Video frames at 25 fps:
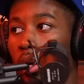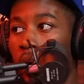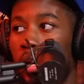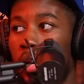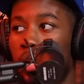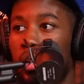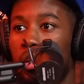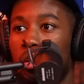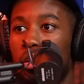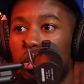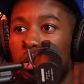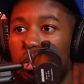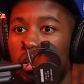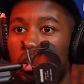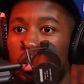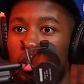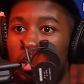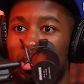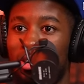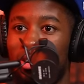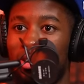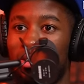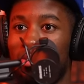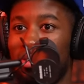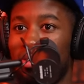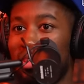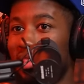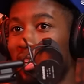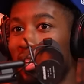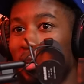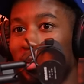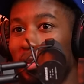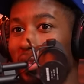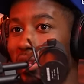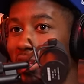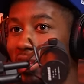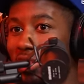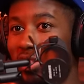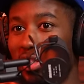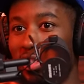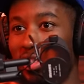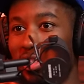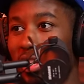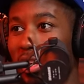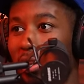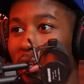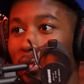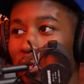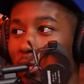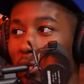at. Um, because I know that it's the
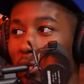same